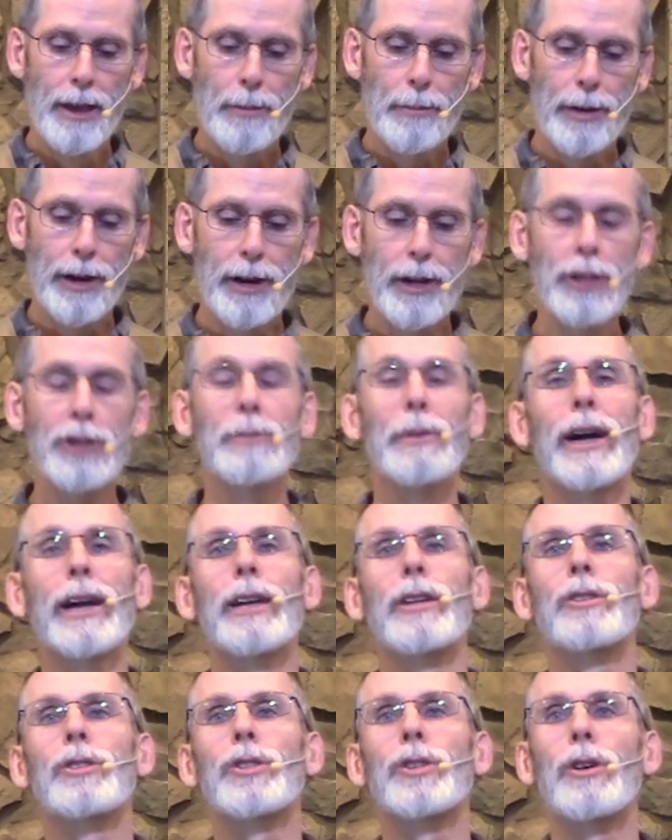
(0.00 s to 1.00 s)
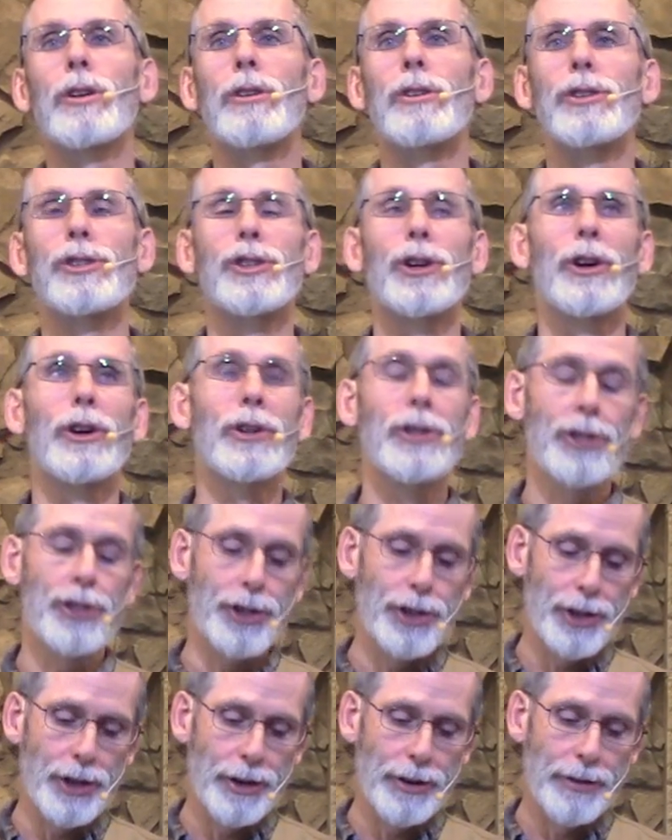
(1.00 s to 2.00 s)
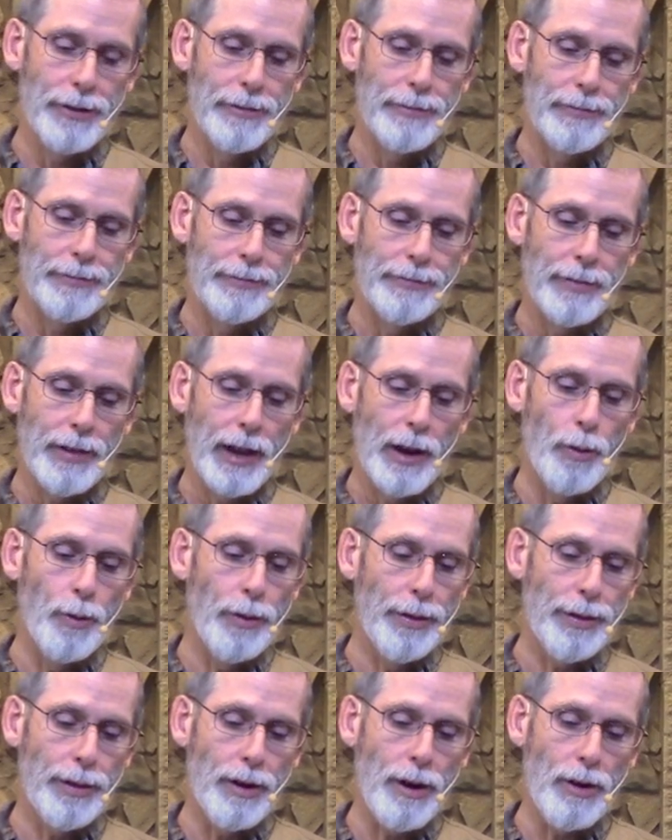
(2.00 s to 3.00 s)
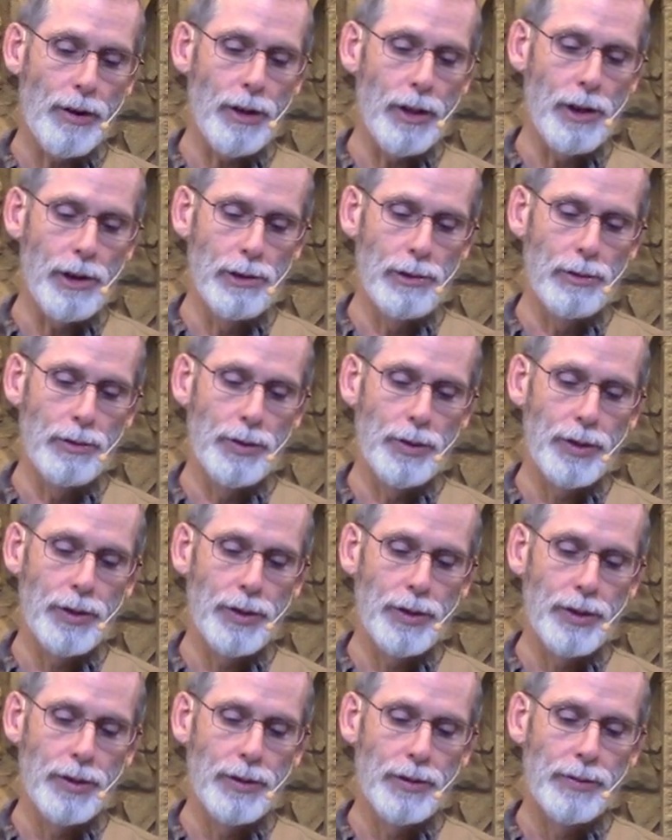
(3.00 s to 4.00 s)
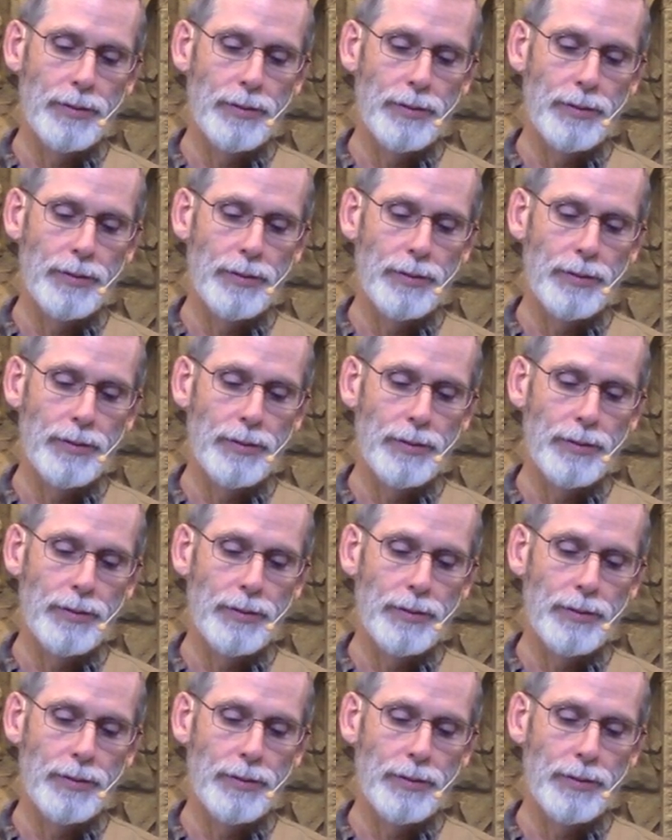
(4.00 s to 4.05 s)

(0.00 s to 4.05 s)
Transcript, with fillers: But here's my concern, church, and with it I'll close.